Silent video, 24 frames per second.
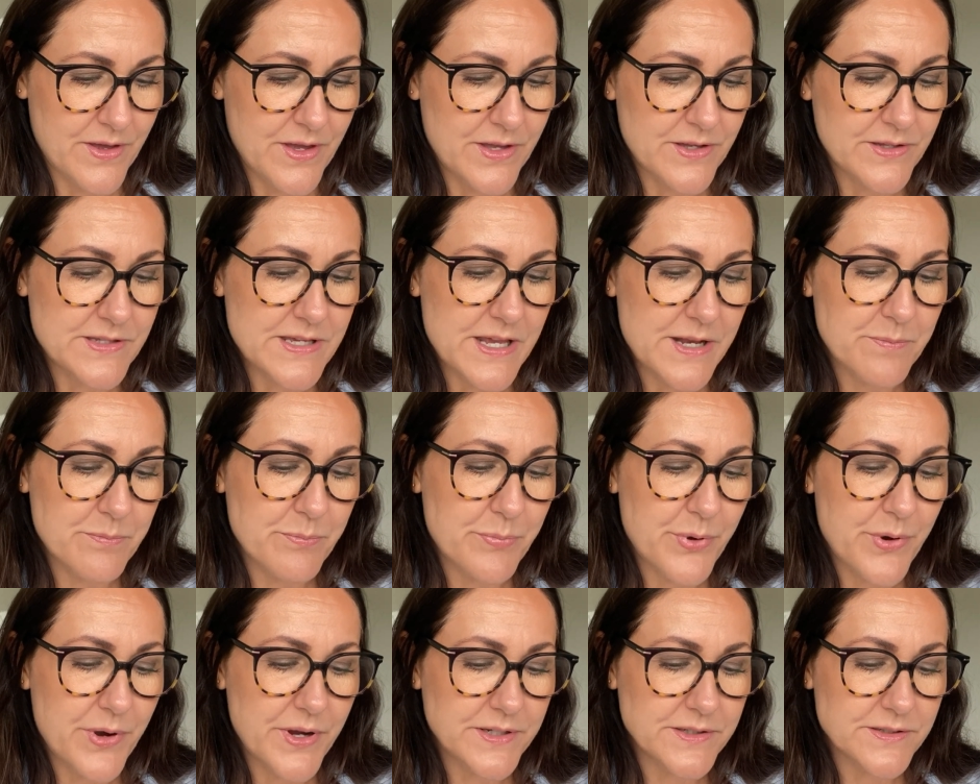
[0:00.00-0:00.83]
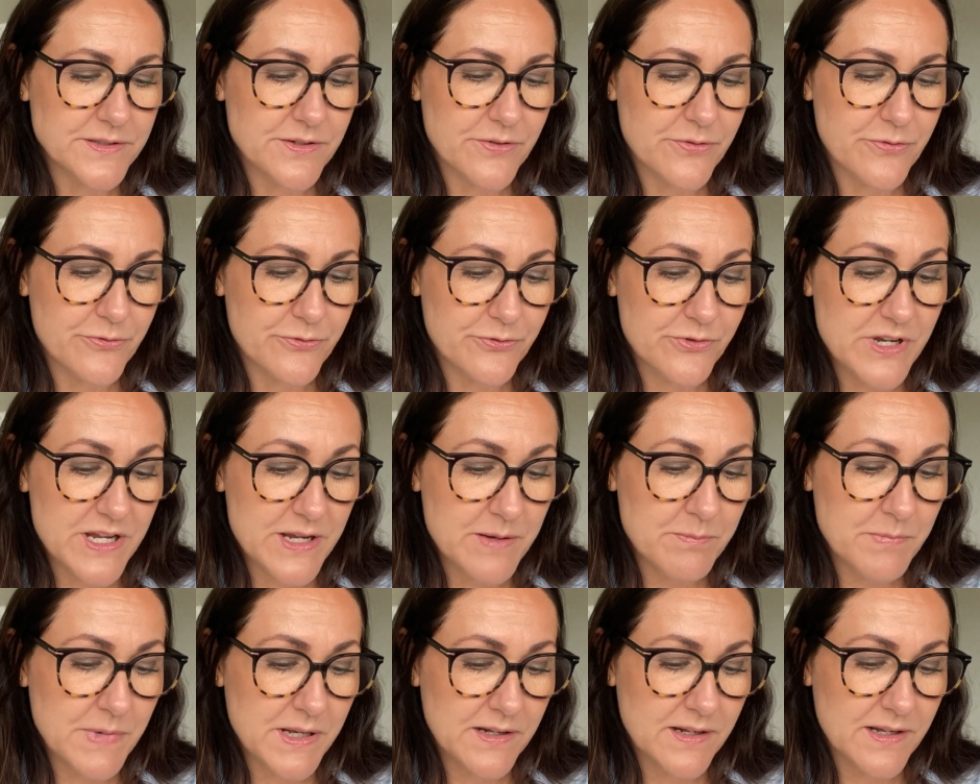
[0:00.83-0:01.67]
10.3
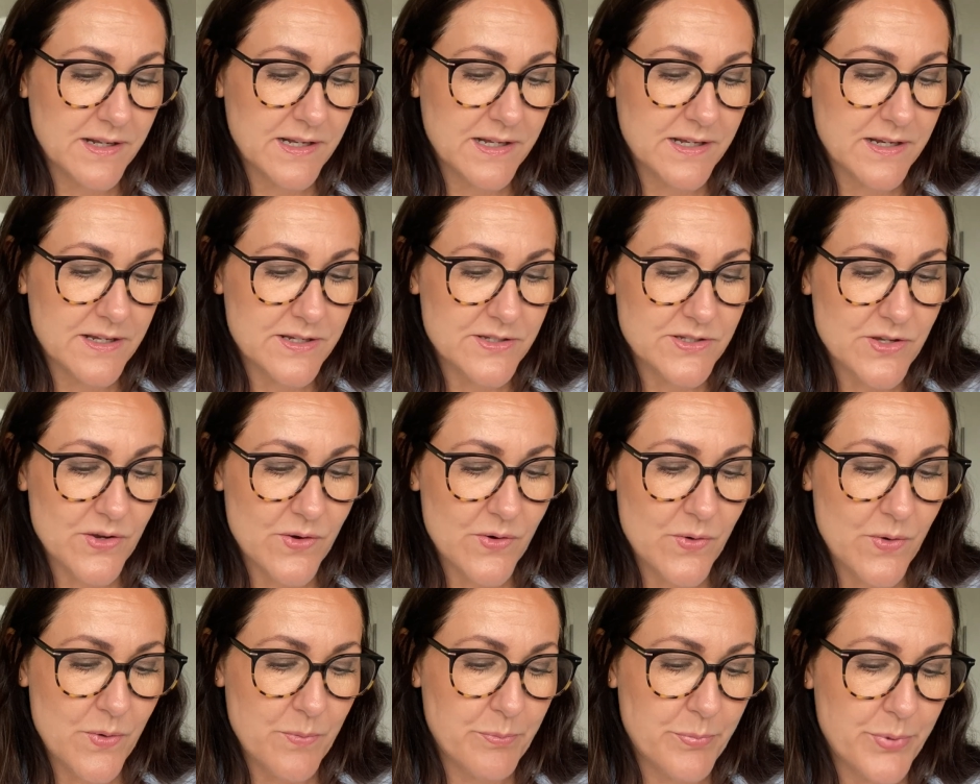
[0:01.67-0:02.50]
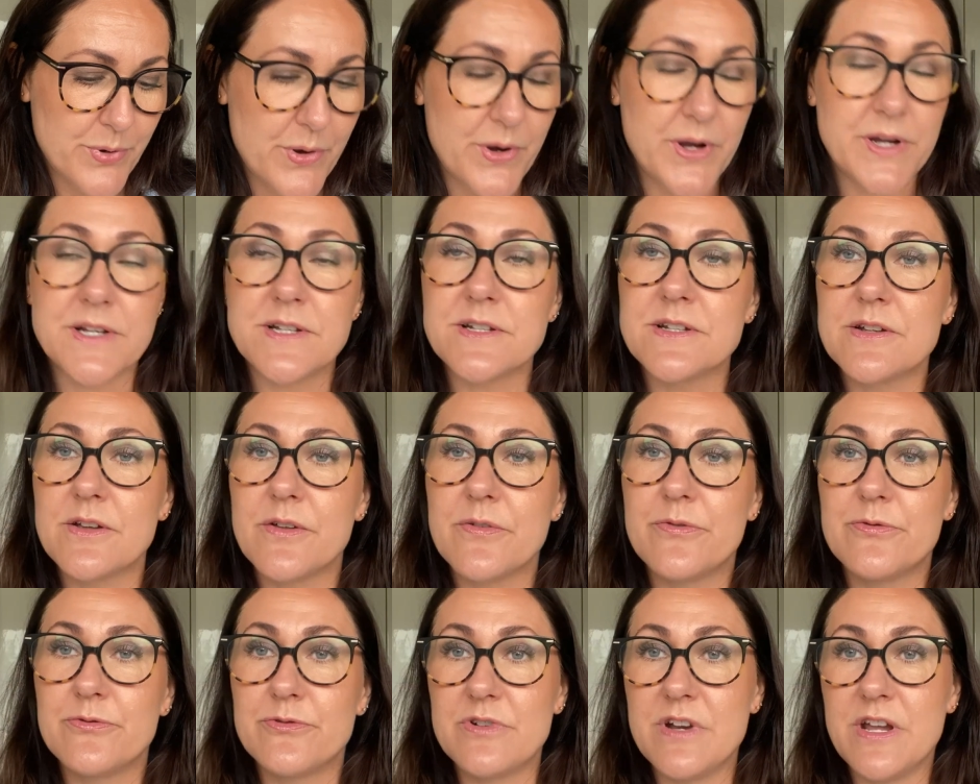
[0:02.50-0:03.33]
milliliters or
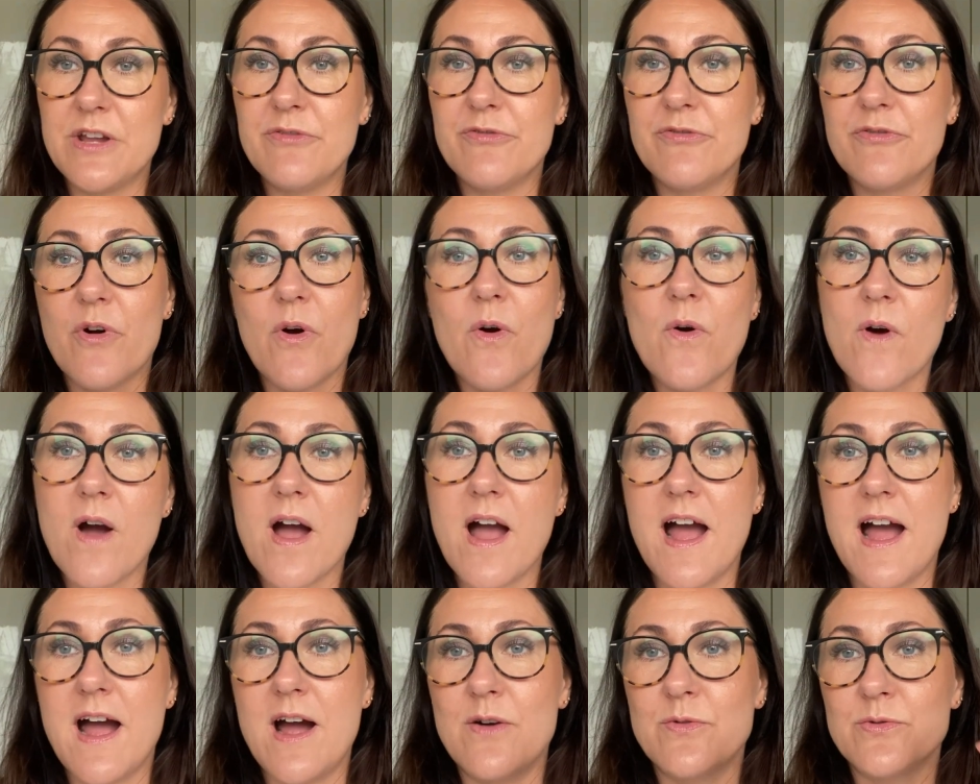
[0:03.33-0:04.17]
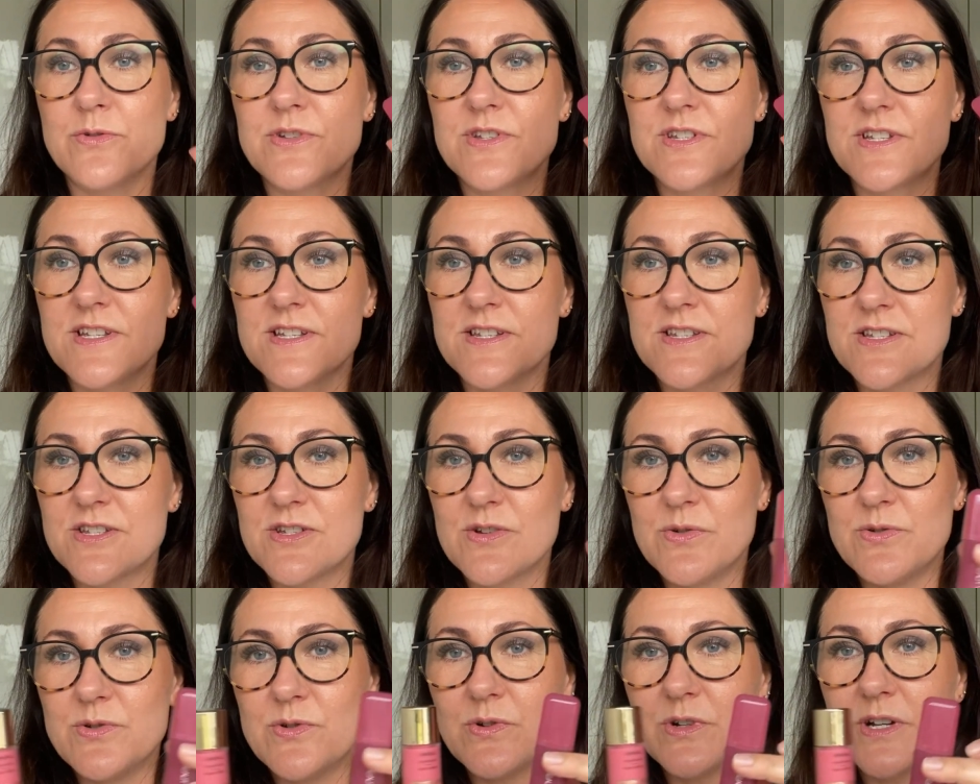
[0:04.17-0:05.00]
0.34 ounces, so
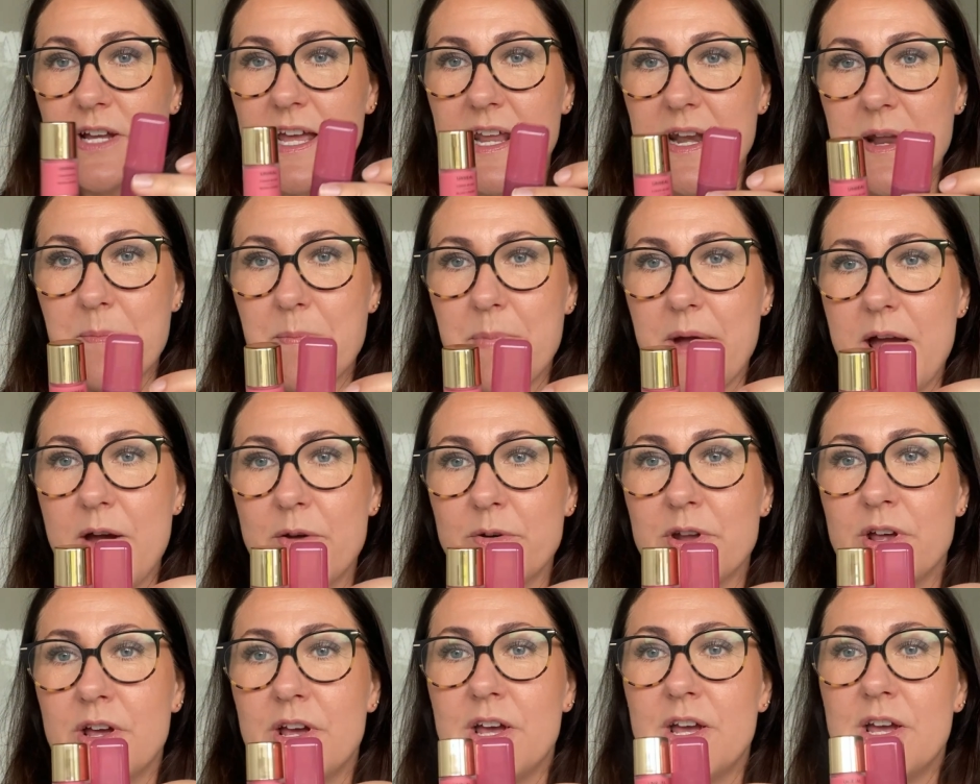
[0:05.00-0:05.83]
you get about